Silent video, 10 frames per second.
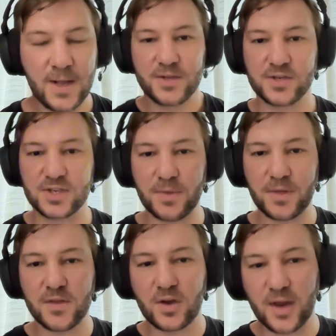So it's something
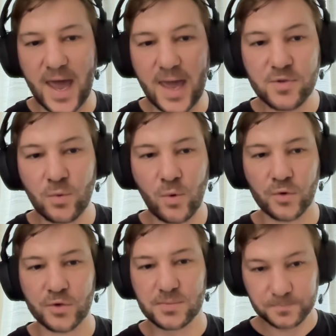that you can aim
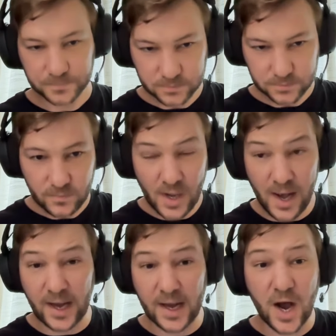towards,
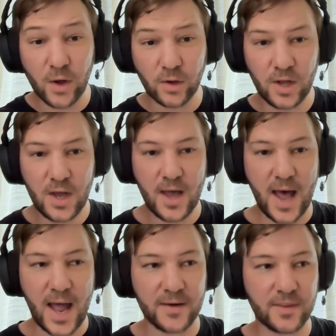like a goal,
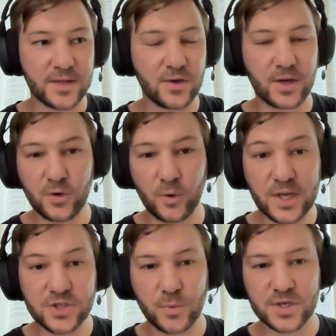and that you can
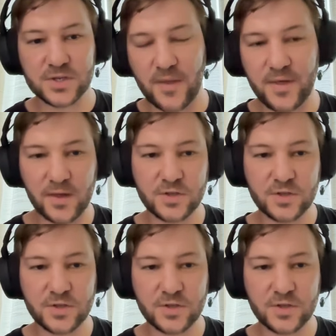reach, which is, I think